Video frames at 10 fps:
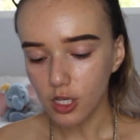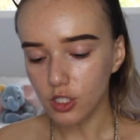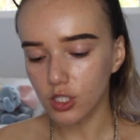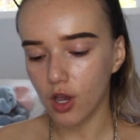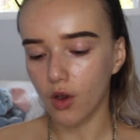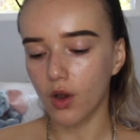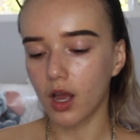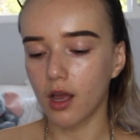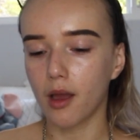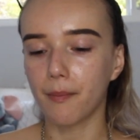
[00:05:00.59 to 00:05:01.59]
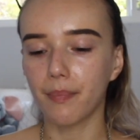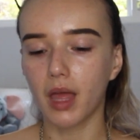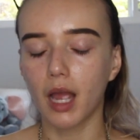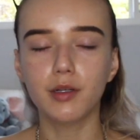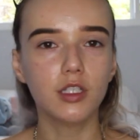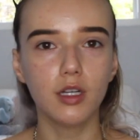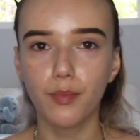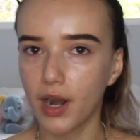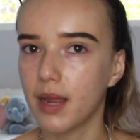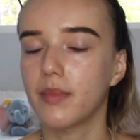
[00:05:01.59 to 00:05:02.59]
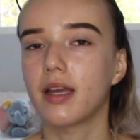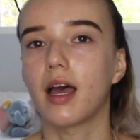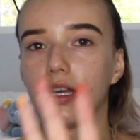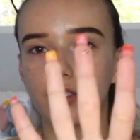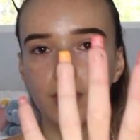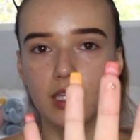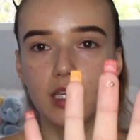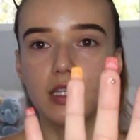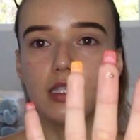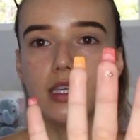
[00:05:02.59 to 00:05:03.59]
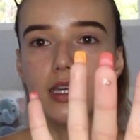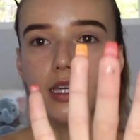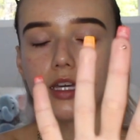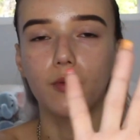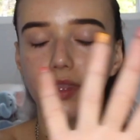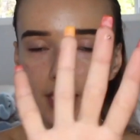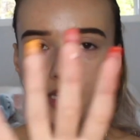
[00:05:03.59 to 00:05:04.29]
So I'm just going to prime my eyes with